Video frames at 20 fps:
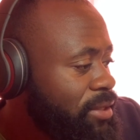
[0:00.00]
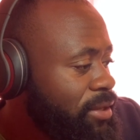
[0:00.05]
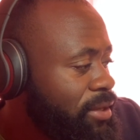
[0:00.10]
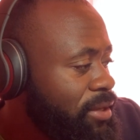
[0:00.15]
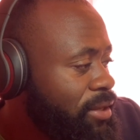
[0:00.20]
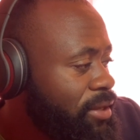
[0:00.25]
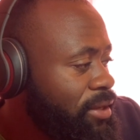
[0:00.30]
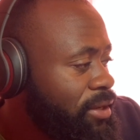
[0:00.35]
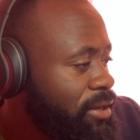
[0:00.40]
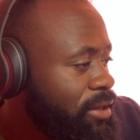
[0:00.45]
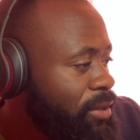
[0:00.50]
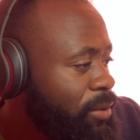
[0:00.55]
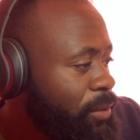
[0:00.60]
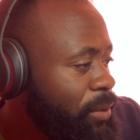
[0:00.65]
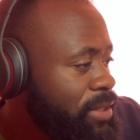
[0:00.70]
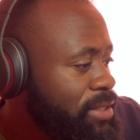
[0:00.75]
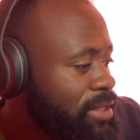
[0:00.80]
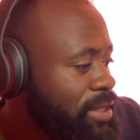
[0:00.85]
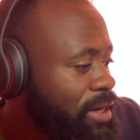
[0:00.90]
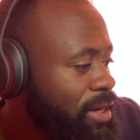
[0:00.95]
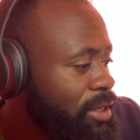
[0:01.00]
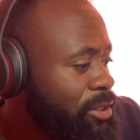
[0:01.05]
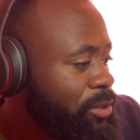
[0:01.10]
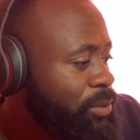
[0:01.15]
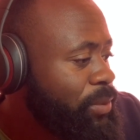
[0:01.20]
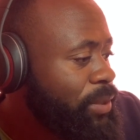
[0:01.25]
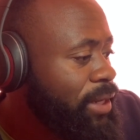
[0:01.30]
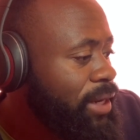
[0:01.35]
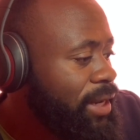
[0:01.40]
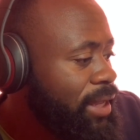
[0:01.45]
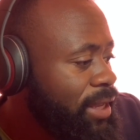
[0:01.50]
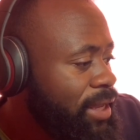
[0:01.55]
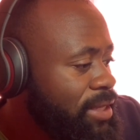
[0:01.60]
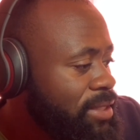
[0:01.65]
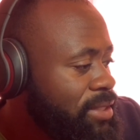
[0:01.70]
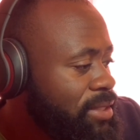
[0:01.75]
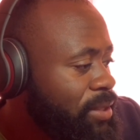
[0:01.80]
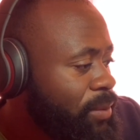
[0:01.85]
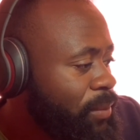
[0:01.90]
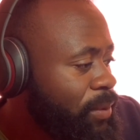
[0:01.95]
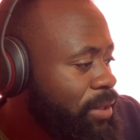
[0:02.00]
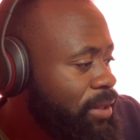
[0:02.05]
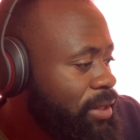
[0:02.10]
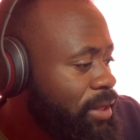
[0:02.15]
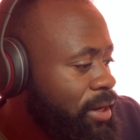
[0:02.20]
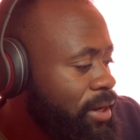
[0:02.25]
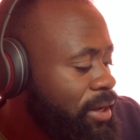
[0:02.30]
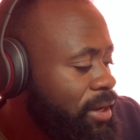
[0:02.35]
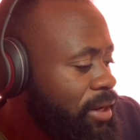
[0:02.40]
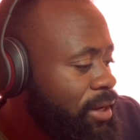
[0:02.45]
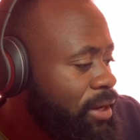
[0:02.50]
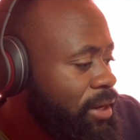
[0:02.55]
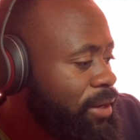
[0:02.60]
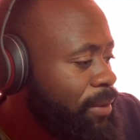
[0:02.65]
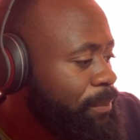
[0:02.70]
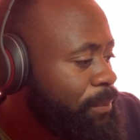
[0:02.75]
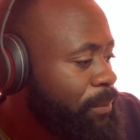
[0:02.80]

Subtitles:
the ones that are doing layers, the ones that are